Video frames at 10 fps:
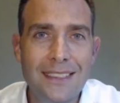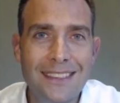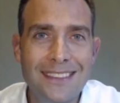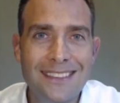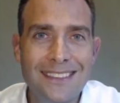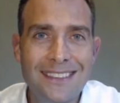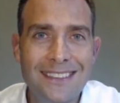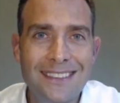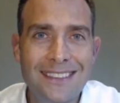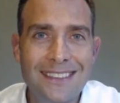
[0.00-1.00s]
a sales
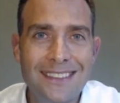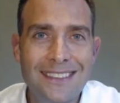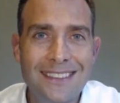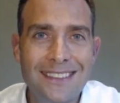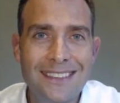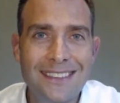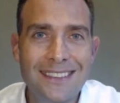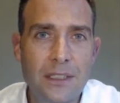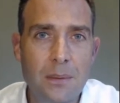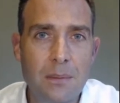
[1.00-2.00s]
trader in the
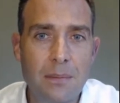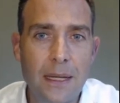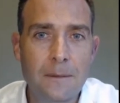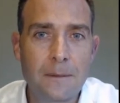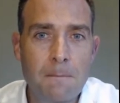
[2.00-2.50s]
investment bank